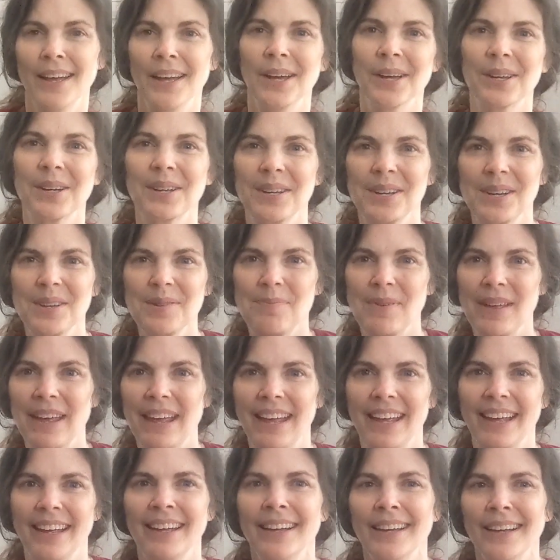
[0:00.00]
It could
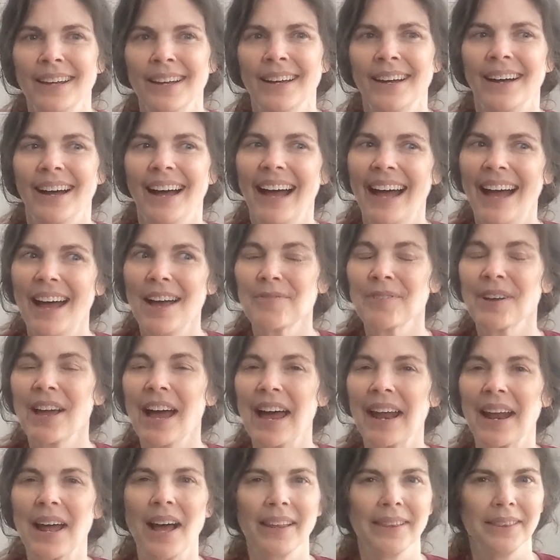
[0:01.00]
be, I've
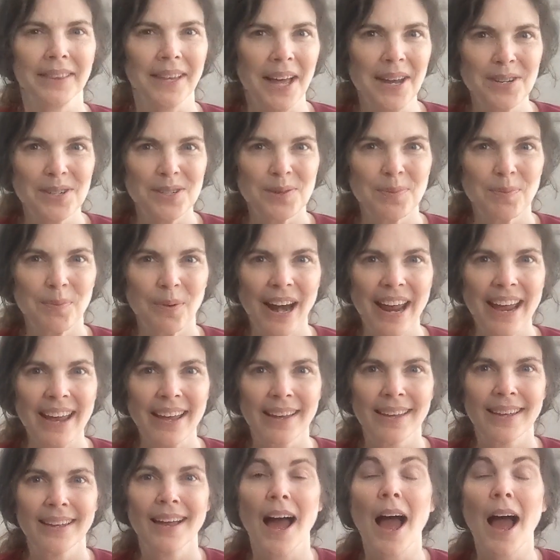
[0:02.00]
got a lunch break.